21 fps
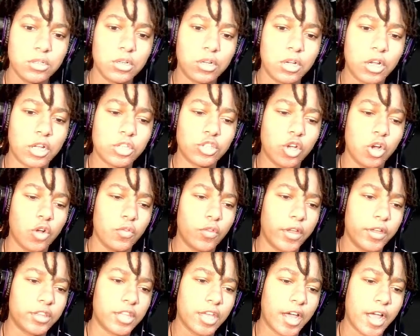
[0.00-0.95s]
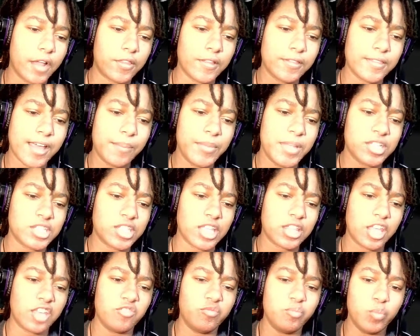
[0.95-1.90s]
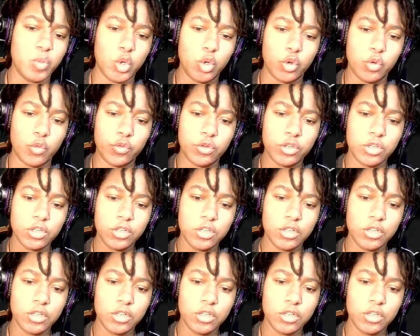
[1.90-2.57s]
I don't like that. I think that means that they've moved.